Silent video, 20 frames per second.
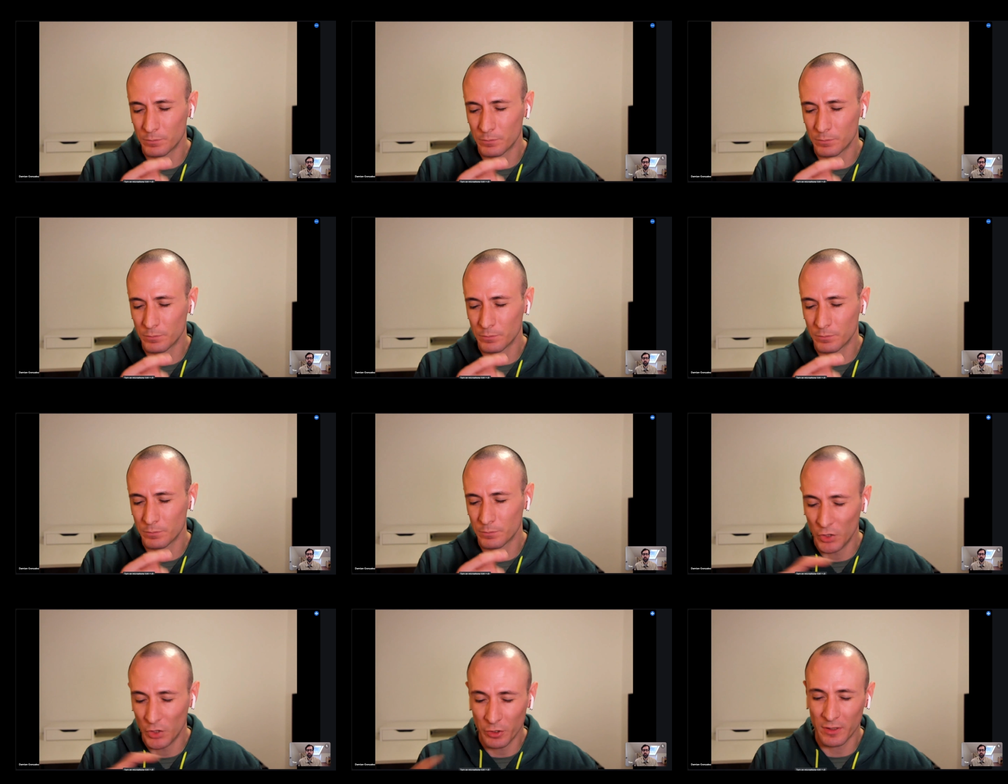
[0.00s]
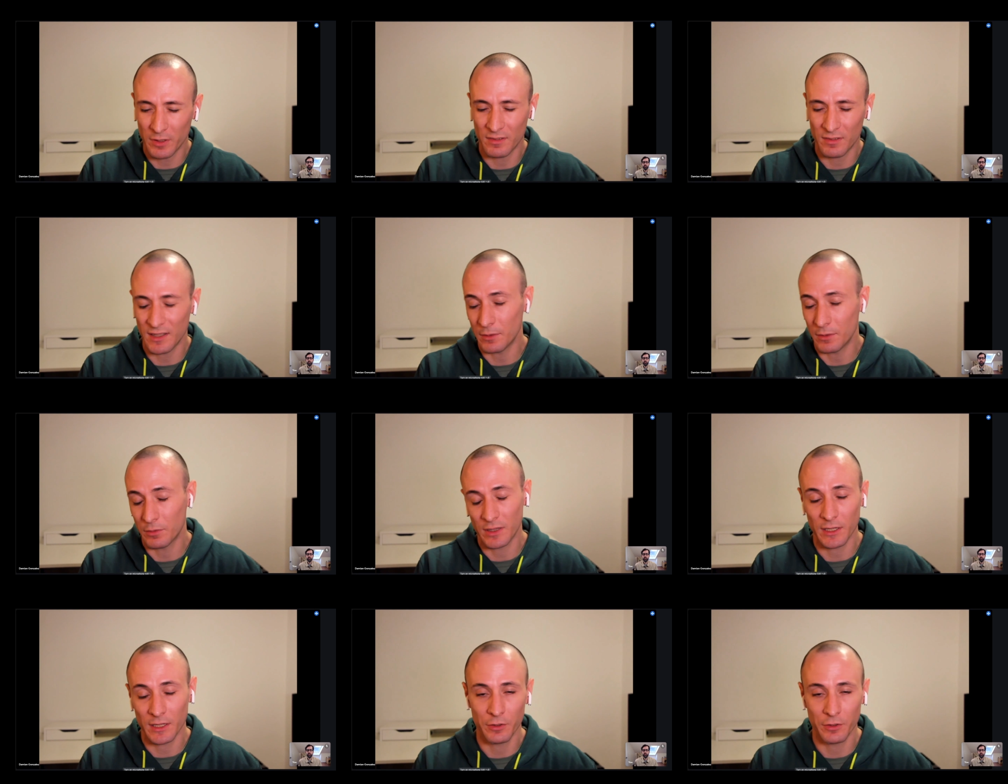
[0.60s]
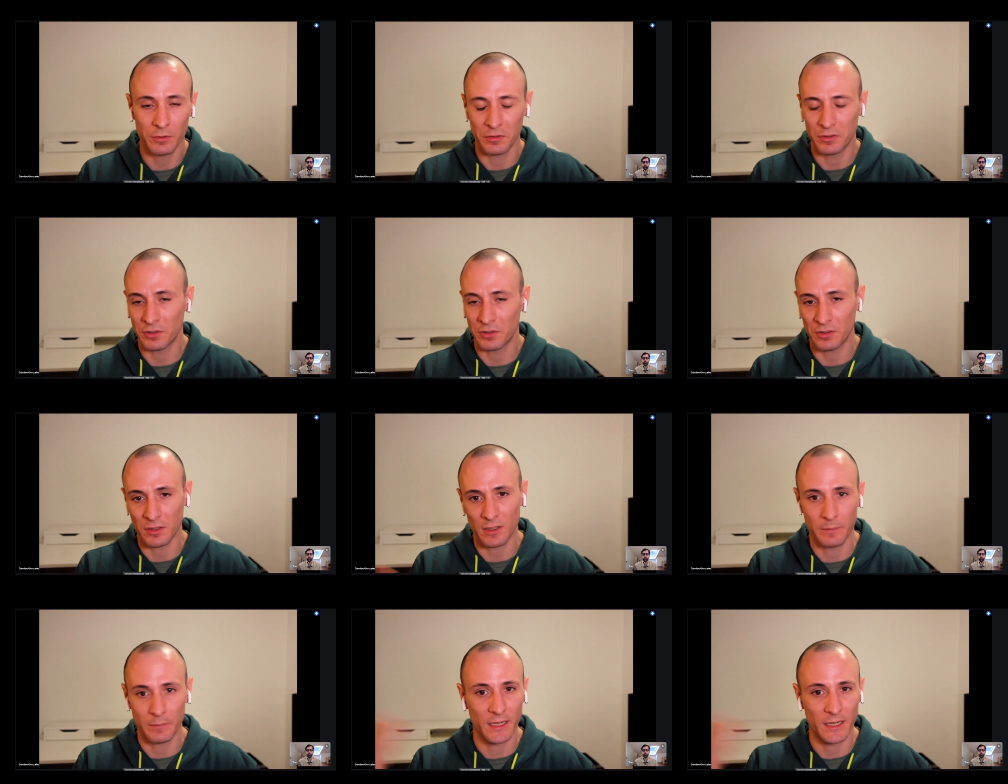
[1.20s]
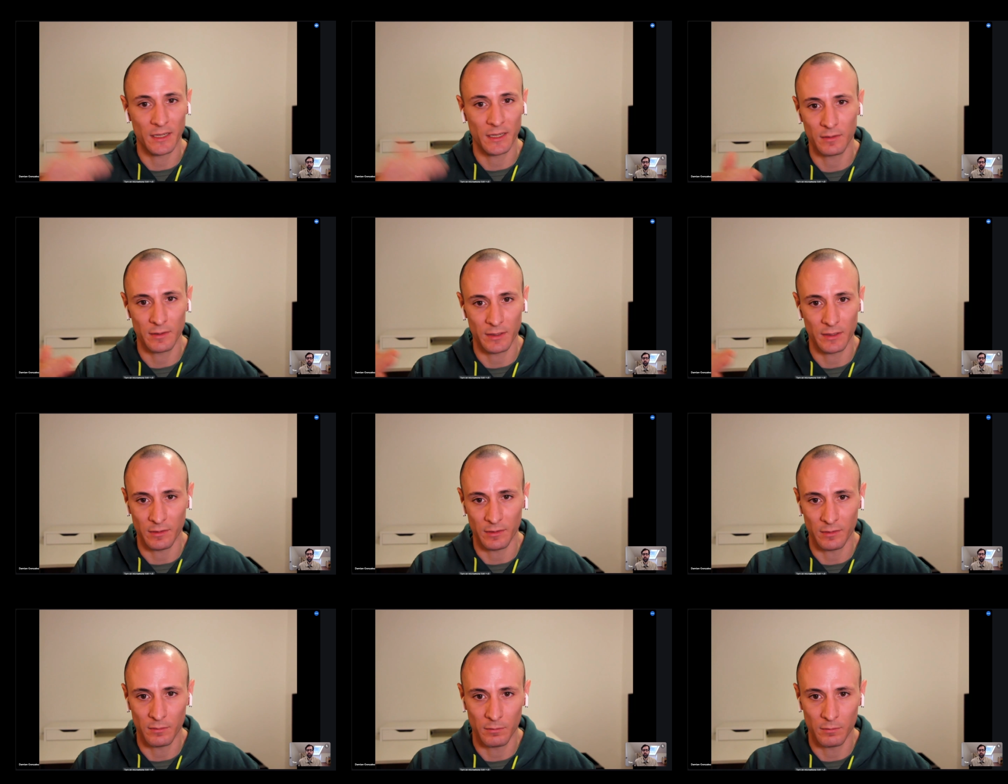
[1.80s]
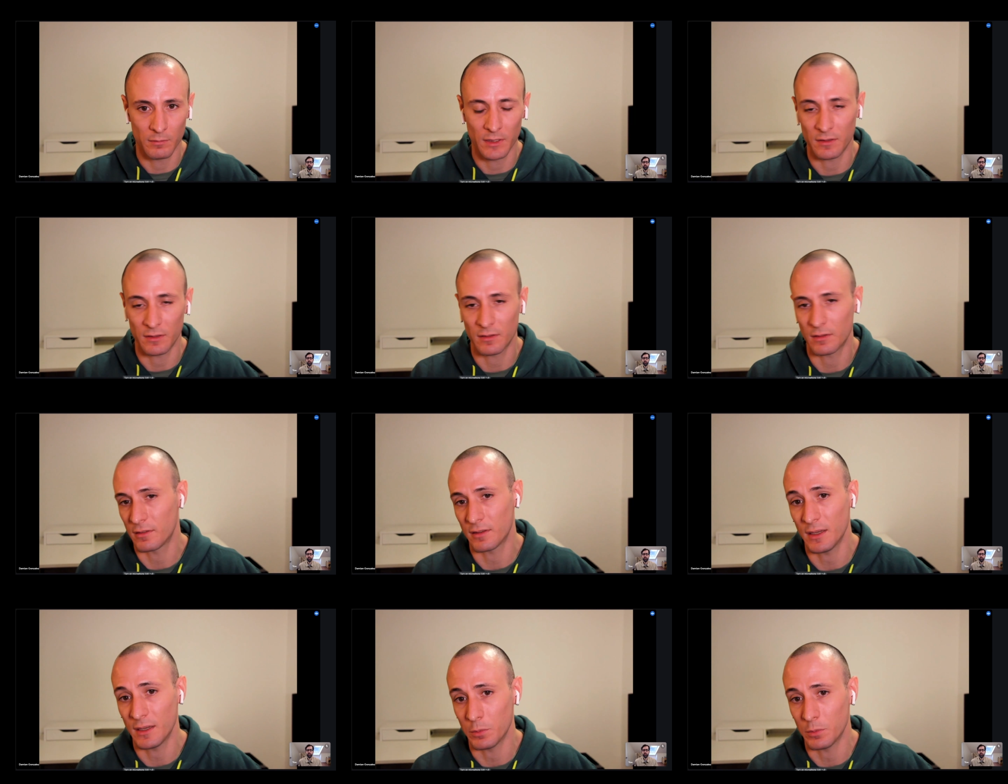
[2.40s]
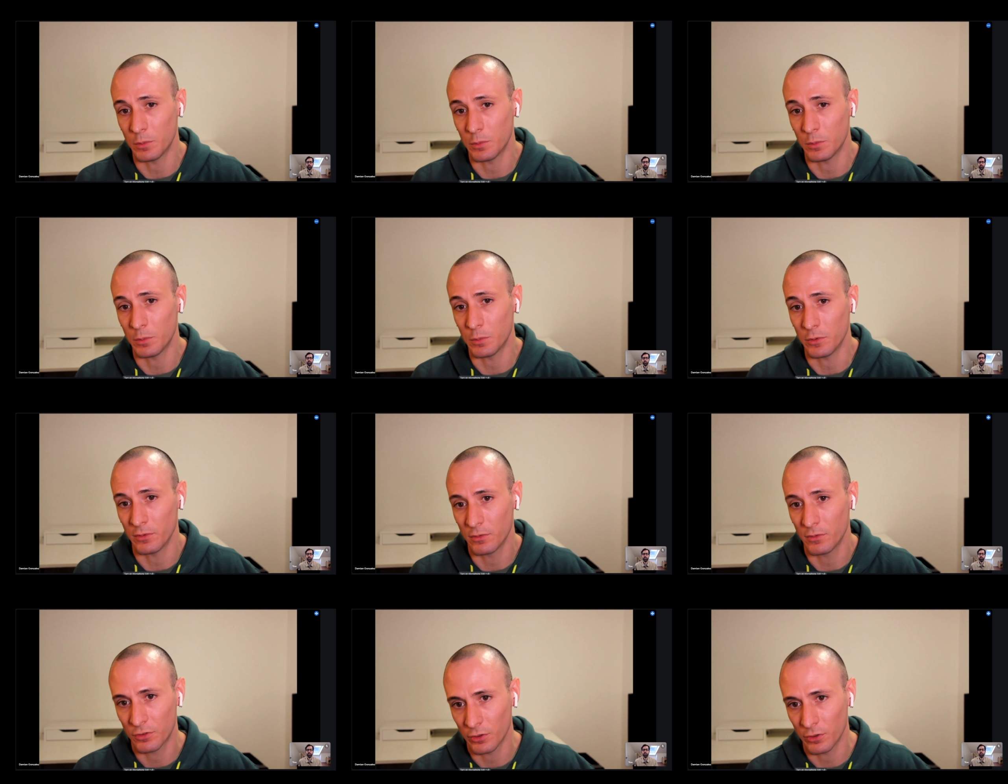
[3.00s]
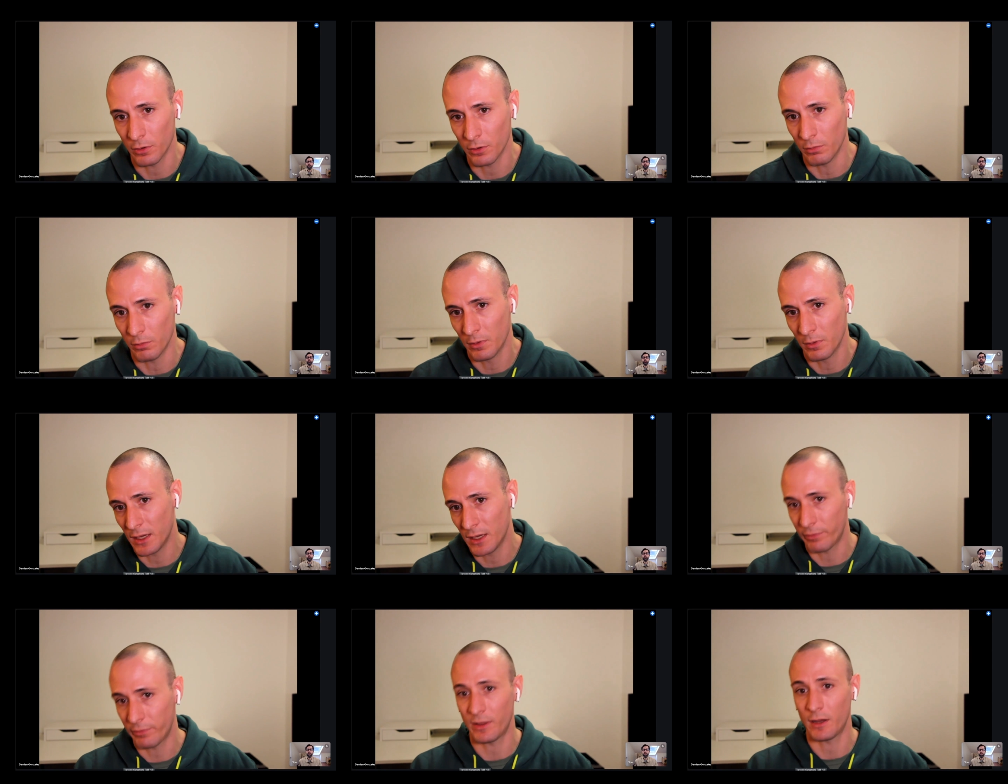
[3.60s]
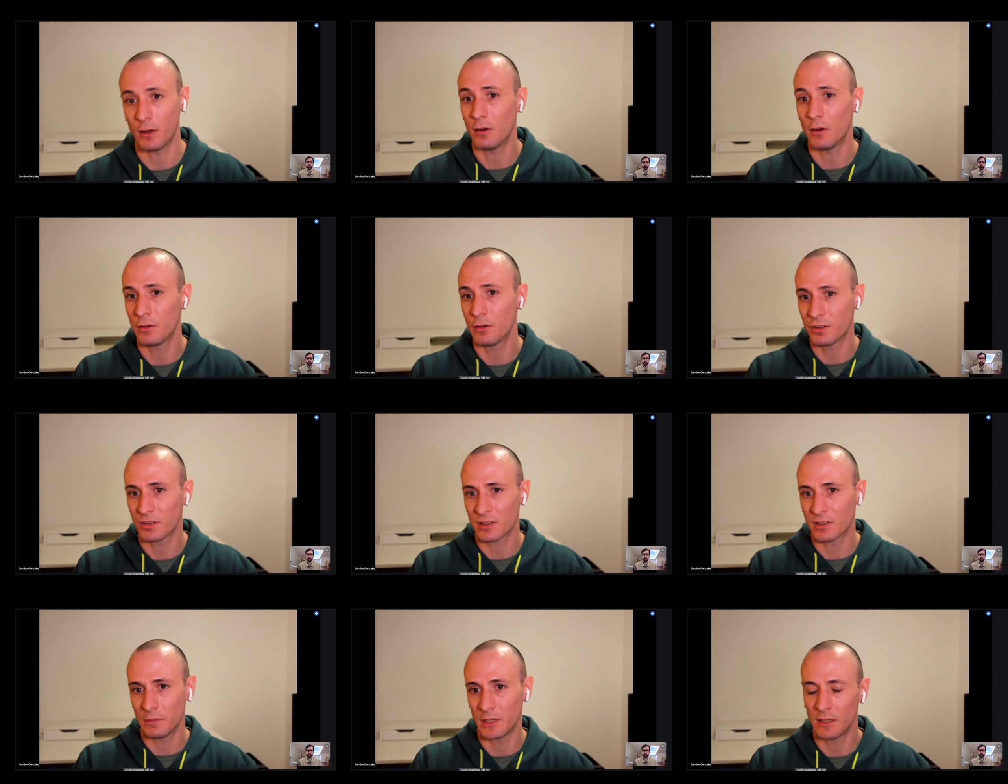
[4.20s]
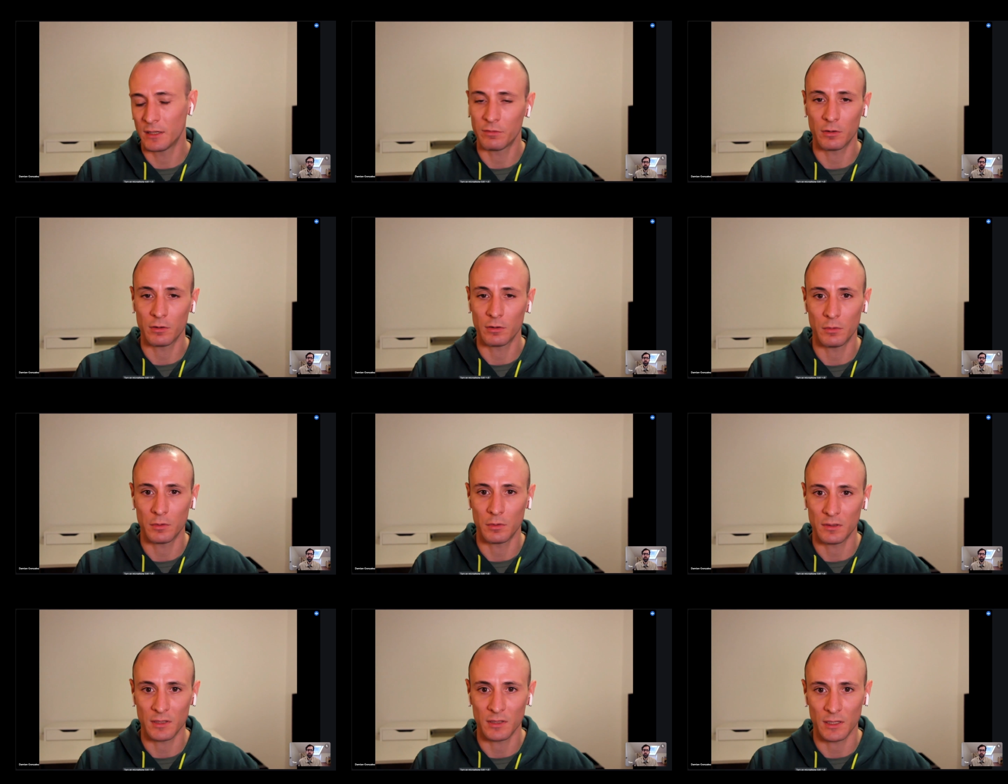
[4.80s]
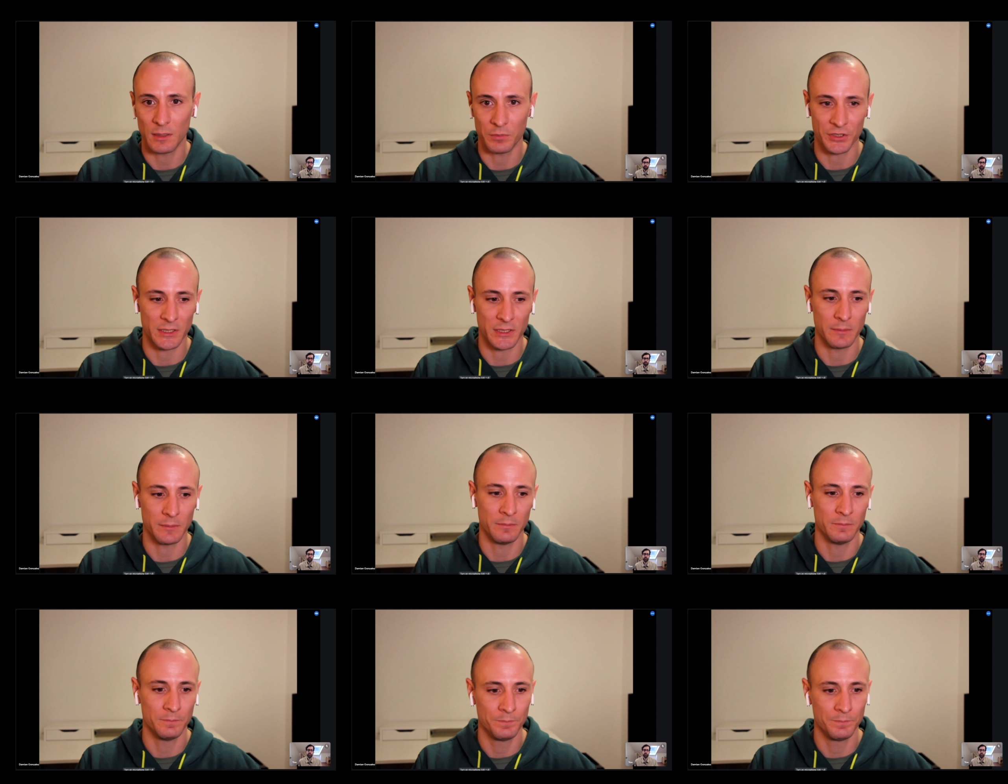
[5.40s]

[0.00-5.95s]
you can set when that user just automatically gets disabled. So if they are just coming in for a one-time job,